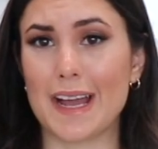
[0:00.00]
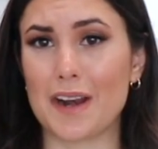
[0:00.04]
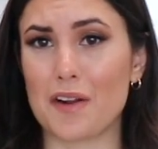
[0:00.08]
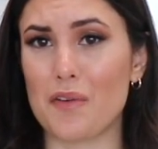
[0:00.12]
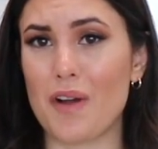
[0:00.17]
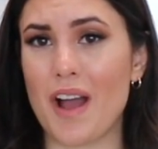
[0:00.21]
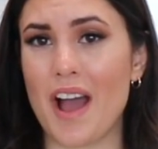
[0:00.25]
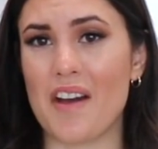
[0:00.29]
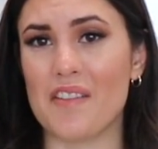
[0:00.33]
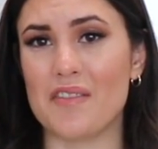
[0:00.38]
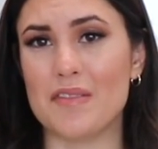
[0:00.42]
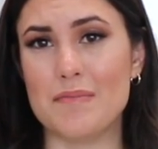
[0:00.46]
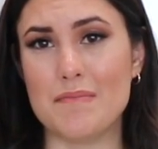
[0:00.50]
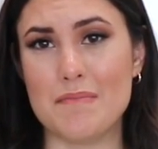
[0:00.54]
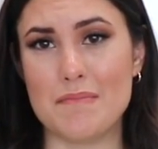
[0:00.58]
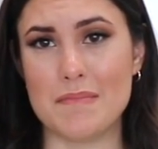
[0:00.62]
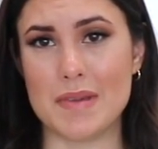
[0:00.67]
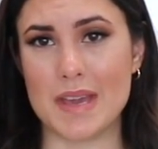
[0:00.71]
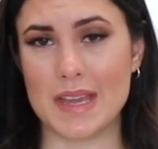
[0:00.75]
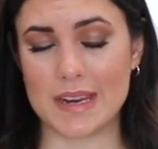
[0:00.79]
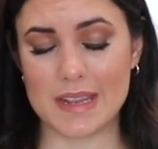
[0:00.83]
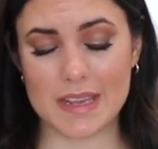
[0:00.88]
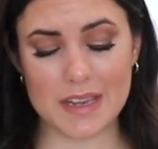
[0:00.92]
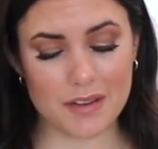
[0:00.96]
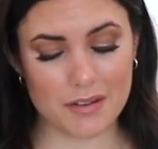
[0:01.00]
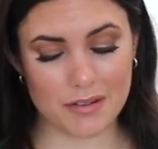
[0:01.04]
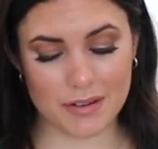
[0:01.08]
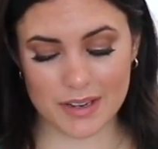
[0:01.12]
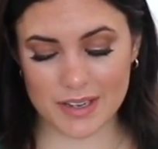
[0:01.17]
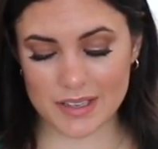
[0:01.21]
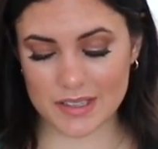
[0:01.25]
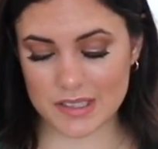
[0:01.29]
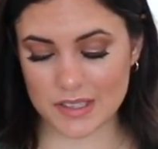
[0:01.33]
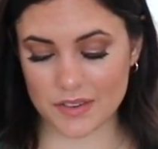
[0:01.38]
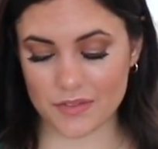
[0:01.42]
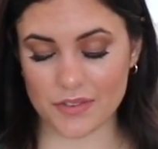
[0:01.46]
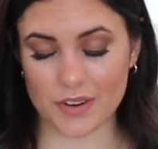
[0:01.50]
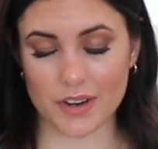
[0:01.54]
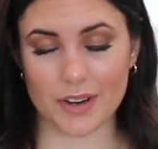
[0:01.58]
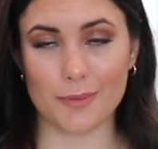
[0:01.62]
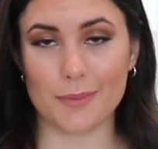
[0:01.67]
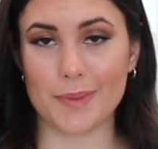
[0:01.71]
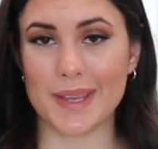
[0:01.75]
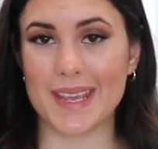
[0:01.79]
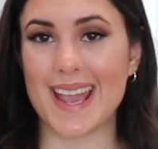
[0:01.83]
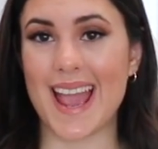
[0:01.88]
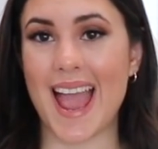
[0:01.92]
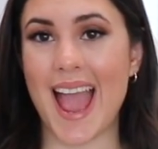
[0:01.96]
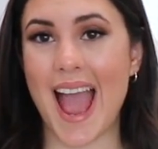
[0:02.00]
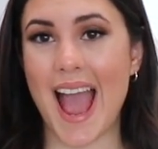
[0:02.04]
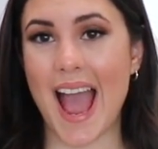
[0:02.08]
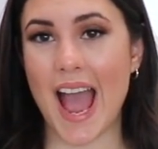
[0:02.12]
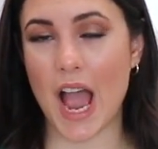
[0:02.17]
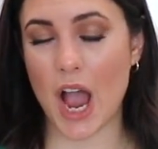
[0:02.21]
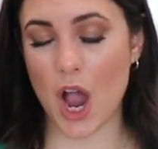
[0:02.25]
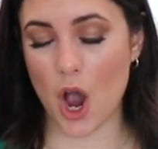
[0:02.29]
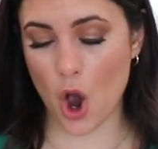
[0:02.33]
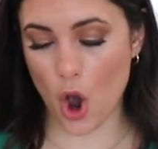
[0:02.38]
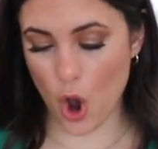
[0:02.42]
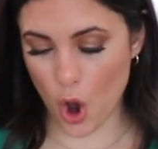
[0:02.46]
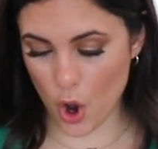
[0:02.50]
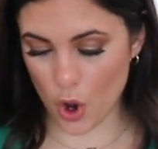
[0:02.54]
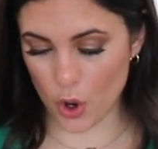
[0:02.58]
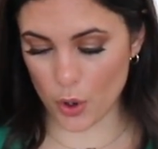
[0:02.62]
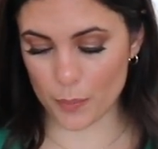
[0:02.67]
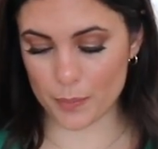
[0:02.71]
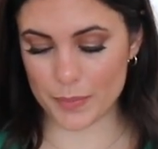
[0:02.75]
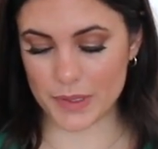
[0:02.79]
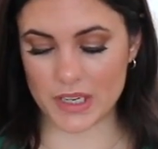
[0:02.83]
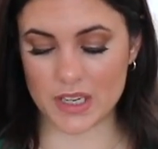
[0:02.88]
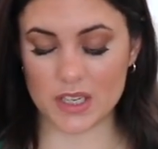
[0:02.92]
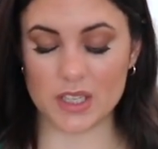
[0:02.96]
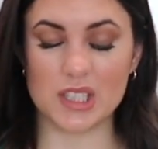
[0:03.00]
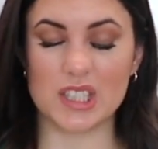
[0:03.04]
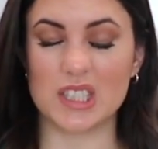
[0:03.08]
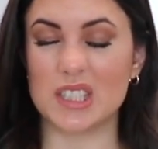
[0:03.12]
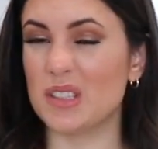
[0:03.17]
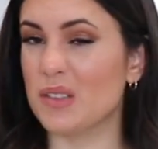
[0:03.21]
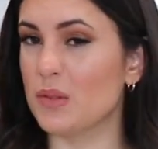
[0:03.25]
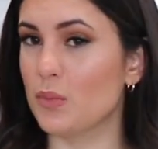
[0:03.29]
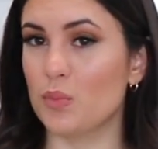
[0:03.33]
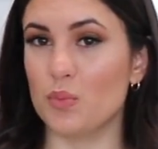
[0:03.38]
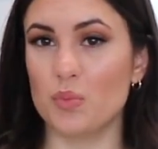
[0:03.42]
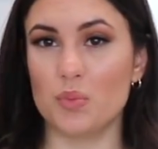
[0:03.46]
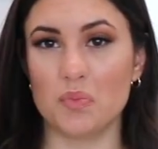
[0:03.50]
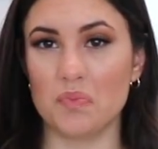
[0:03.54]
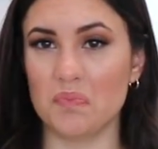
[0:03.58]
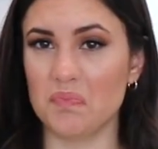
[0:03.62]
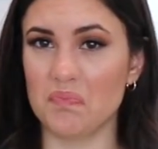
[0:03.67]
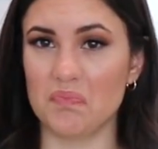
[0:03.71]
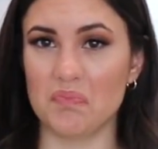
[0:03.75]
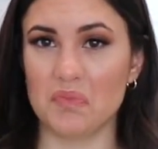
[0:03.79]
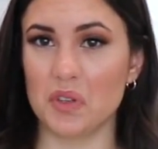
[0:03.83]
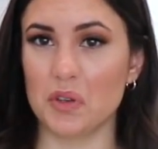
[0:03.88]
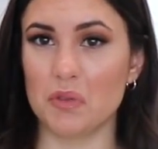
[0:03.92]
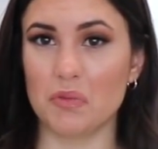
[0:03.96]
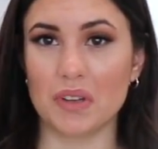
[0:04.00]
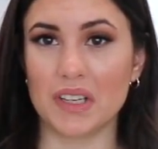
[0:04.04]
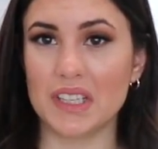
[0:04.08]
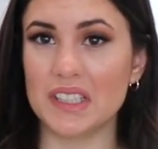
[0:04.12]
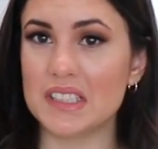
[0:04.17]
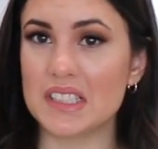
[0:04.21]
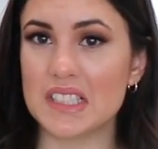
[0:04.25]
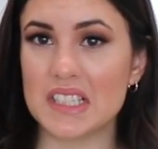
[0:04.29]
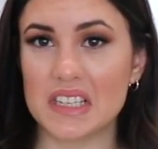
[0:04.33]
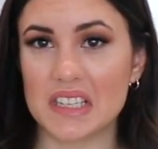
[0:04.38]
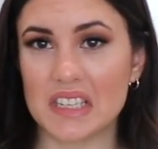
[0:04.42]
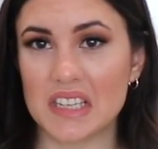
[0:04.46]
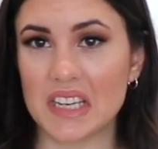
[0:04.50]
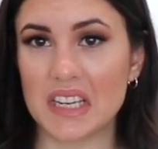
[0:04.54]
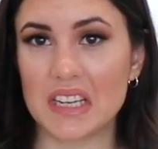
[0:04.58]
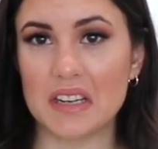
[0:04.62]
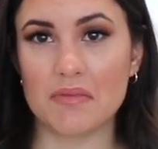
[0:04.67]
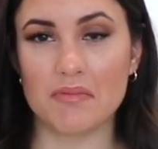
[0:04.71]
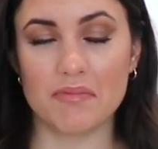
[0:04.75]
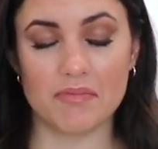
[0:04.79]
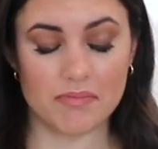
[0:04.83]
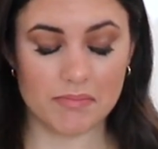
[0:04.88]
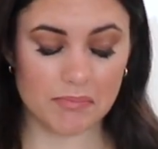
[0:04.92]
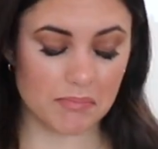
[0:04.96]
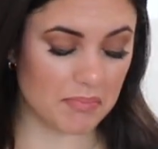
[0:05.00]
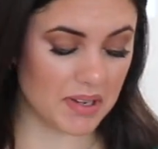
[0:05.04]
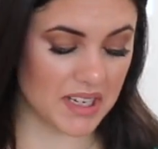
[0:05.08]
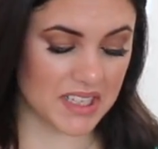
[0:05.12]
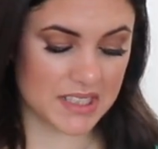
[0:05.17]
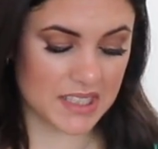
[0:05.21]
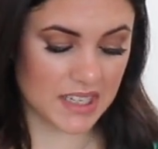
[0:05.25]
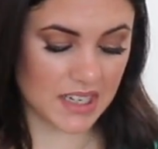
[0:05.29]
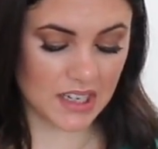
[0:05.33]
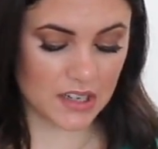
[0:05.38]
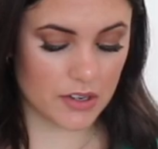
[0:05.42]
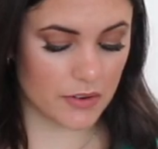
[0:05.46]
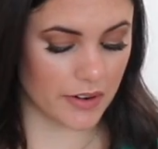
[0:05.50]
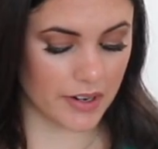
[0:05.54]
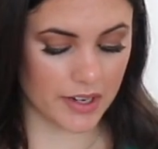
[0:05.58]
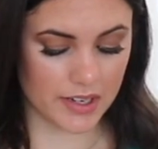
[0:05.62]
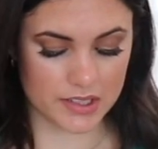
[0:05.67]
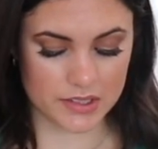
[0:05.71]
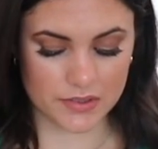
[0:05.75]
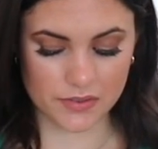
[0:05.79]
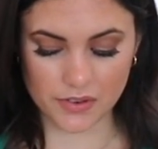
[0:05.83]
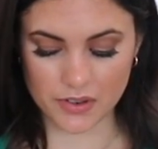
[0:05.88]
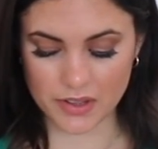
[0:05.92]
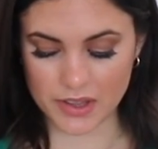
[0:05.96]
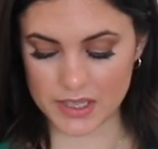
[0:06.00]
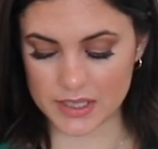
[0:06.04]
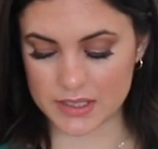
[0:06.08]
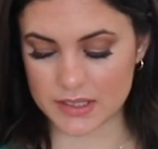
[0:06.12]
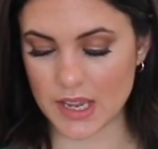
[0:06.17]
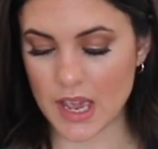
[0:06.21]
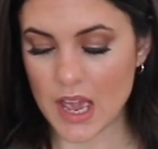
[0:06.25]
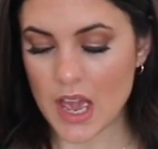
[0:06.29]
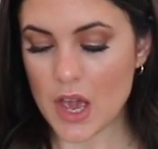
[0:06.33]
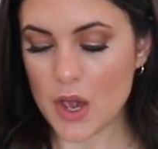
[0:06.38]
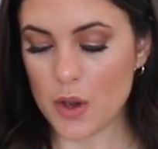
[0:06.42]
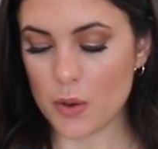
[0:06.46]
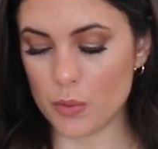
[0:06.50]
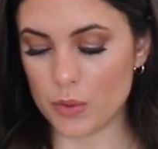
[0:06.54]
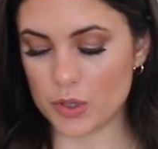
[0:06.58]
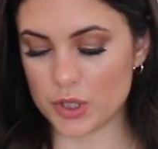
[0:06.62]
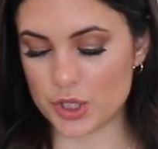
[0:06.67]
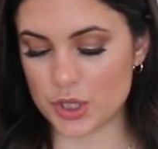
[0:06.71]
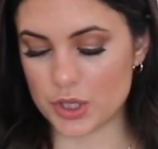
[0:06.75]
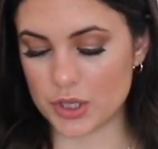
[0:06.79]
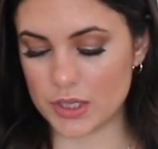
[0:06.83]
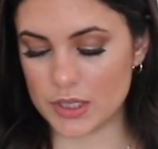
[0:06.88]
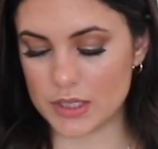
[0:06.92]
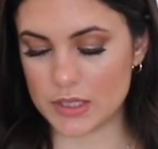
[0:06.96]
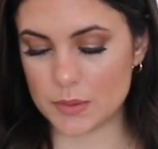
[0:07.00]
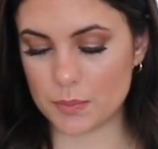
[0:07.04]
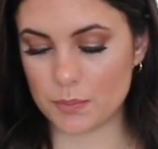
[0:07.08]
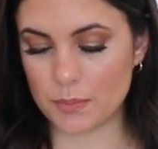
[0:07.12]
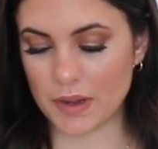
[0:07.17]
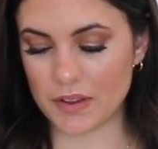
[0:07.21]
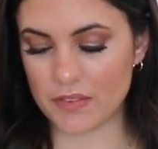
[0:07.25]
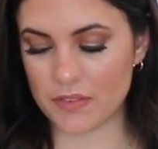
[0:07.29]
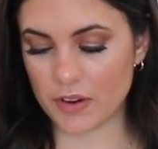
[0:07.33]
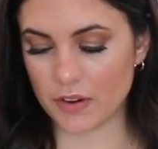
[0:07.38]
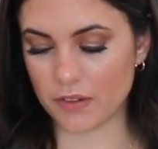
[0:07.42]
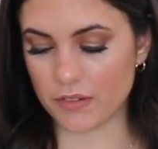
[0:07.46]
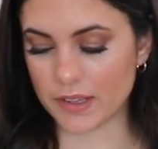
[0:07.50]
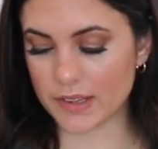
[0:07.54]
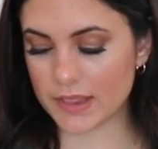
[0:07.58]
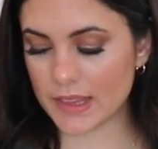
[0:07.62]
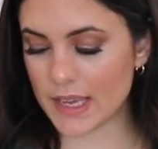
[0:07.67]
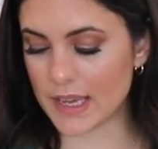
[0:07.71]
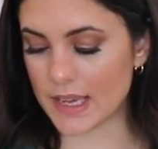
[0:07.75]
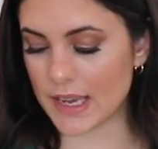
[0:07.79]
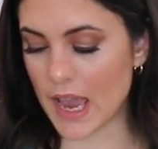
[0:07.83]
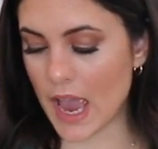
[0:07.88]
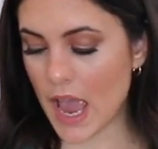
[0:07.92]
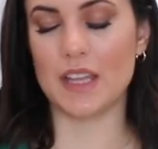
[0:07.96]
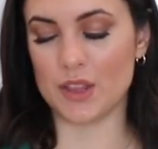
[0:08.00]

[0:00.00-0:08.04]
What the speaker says: I don't have many ingredients in front of me at all because you really need basic ingredients for this, which is my favorite thing.